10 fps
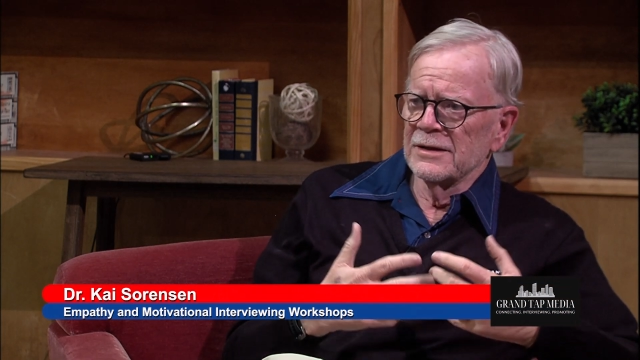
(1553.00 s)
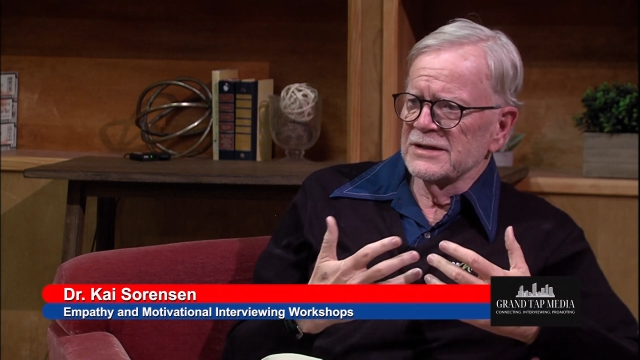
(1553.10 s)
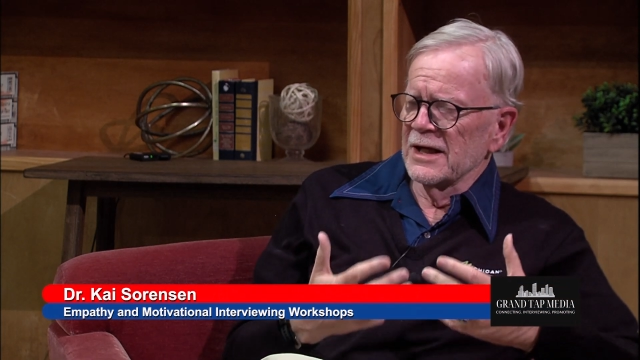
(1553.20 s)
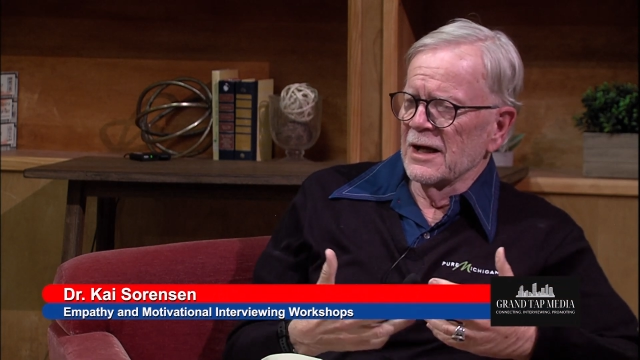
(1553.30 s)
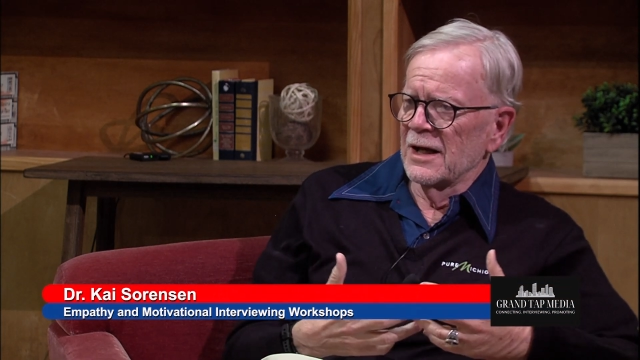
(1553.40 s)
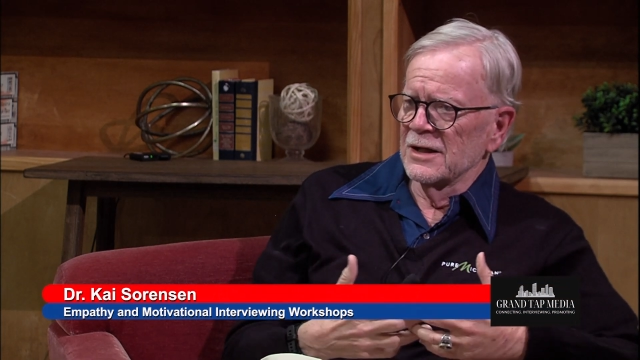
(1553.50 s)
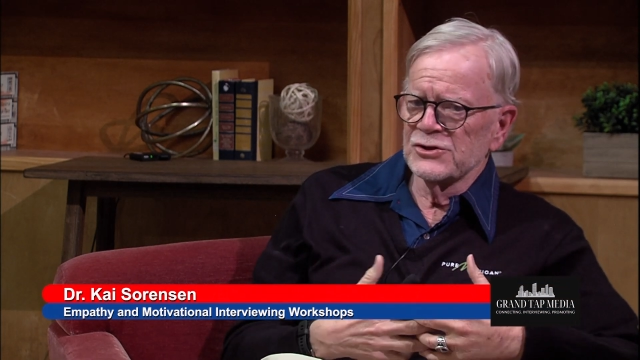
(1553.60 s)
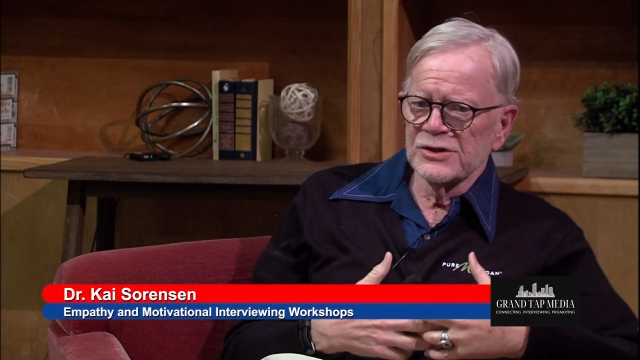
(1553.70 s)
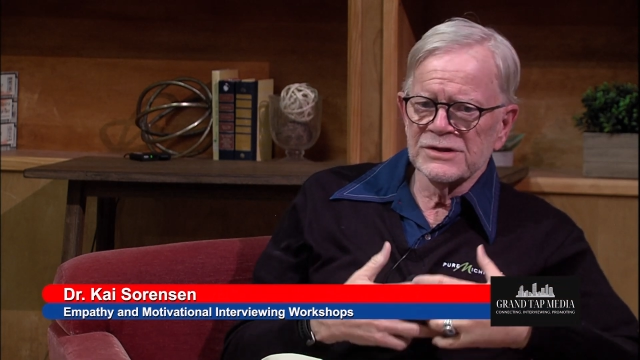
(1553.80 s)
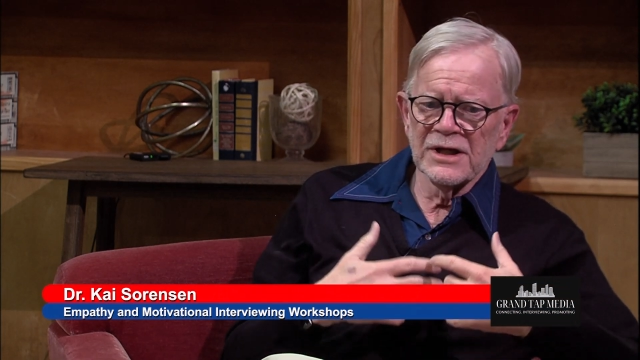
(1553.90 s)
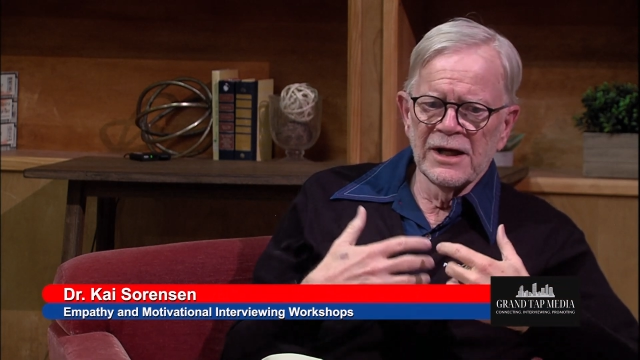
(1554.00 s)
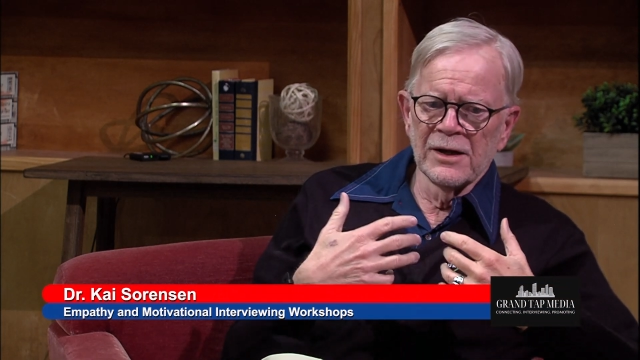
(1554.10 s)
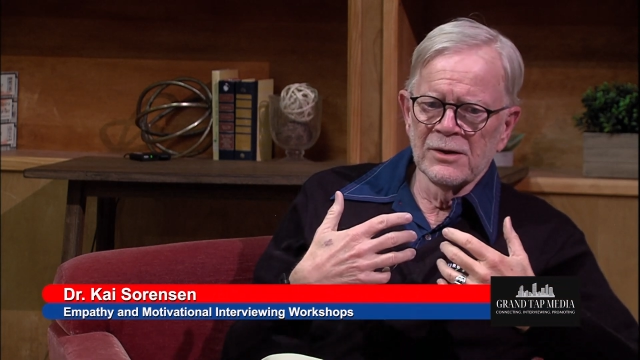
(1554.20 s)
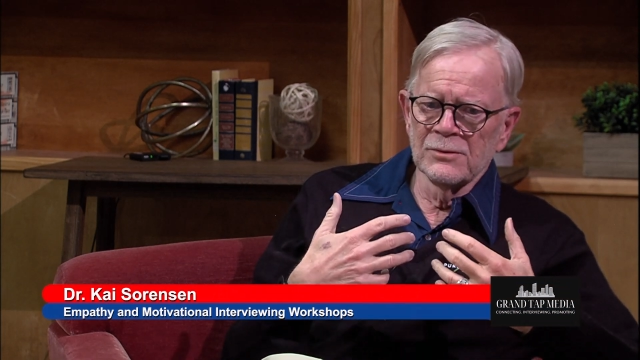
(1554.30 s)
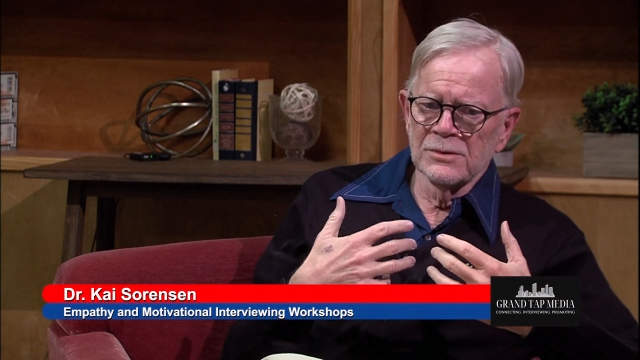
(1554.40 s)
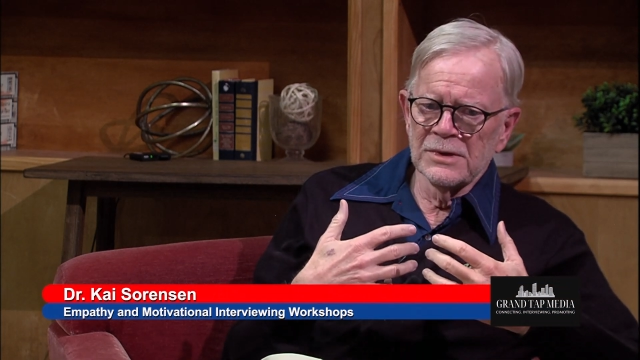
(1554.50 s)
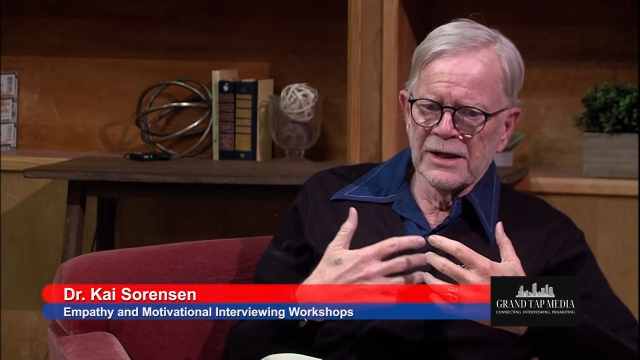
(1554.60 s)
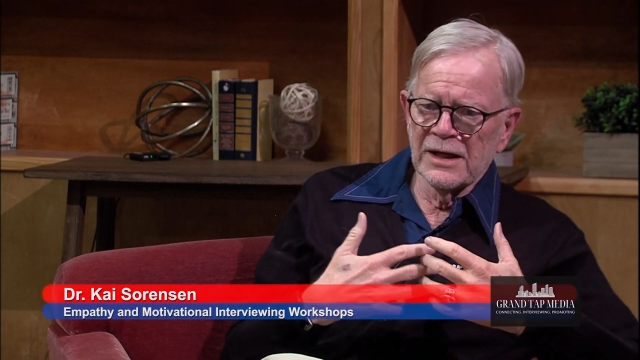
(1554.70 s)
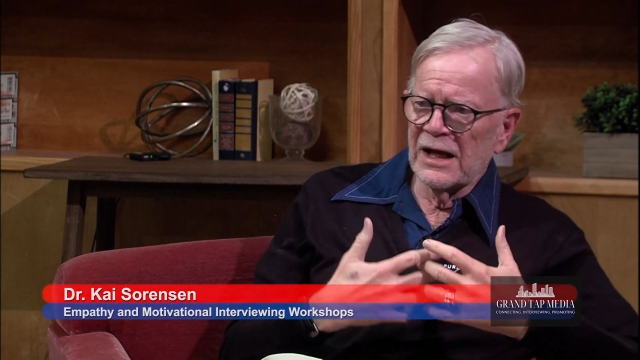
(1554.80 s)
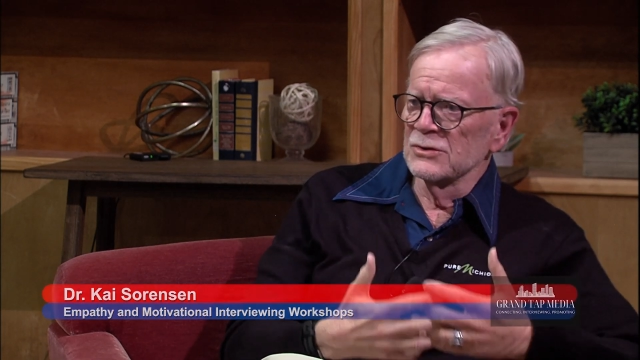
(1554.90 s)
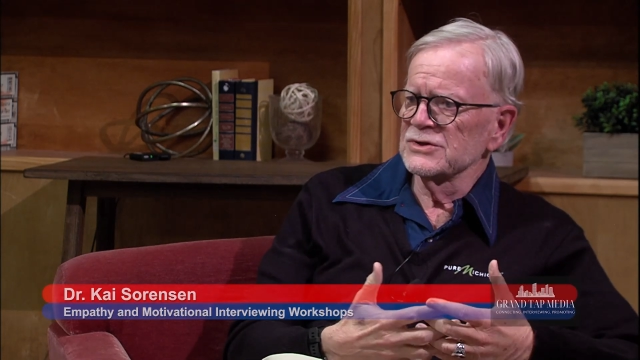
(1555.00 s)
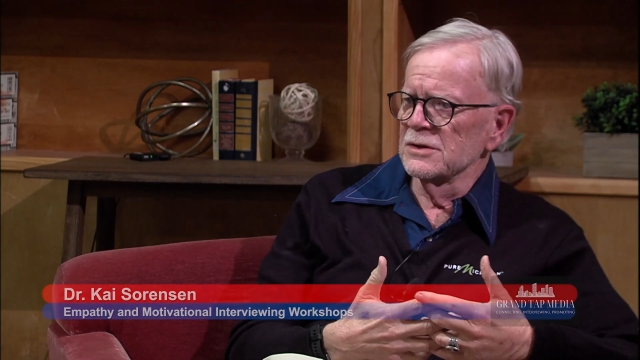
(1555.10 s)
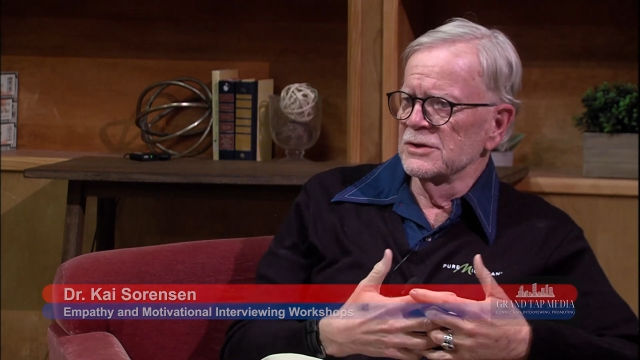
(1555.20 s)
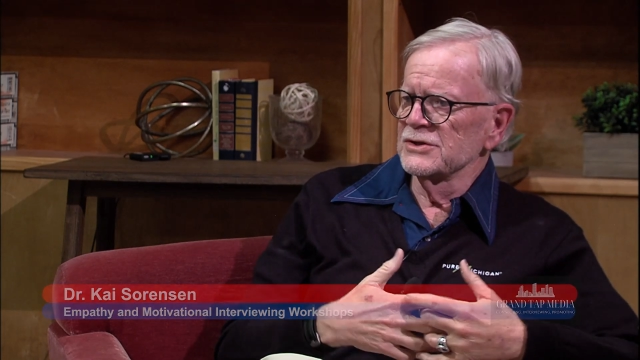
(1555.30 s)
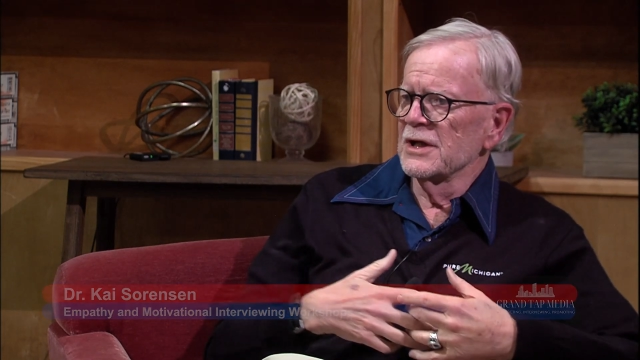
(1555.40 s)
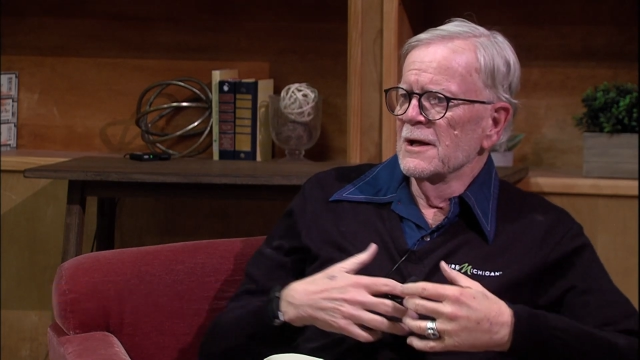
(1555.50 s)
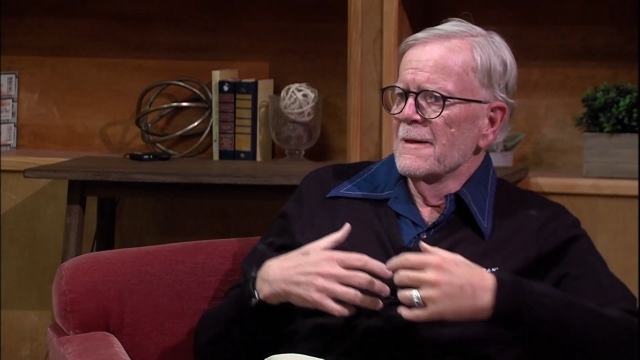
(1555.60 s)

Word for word: psychologists and, and counselors,